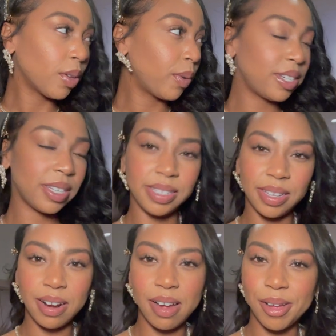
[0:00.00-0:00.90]
so we just
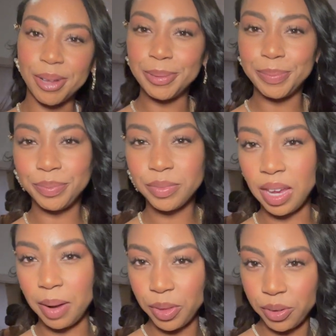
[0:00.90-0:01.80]
did a um,
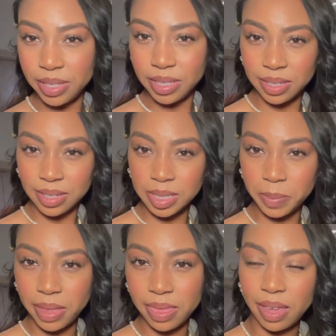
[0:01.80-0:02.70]
camera 360
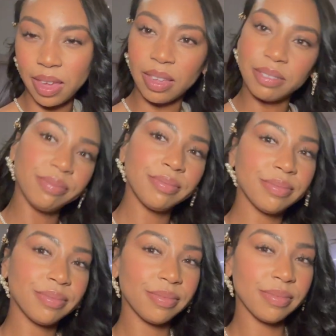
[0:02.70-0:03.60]
spin thing
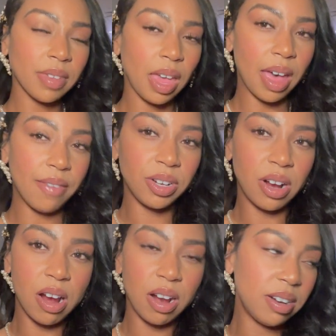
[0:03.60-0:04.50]
after
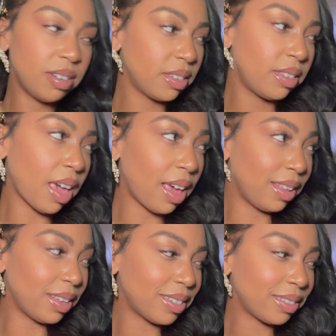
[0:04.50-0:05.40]
our
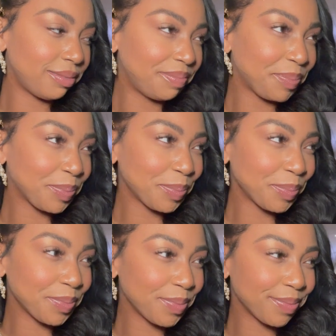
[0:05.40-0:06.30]
gala
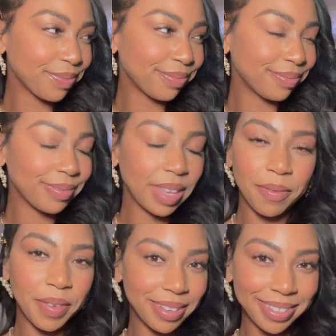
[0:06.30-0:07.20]

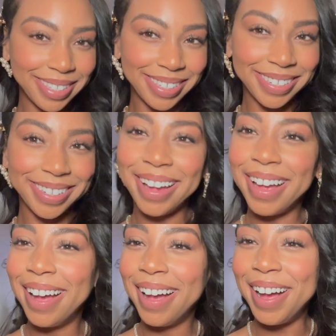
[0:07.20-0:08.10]
events.
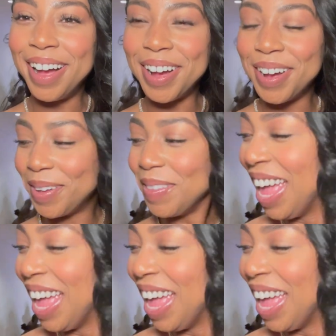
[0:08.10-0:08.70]
Um,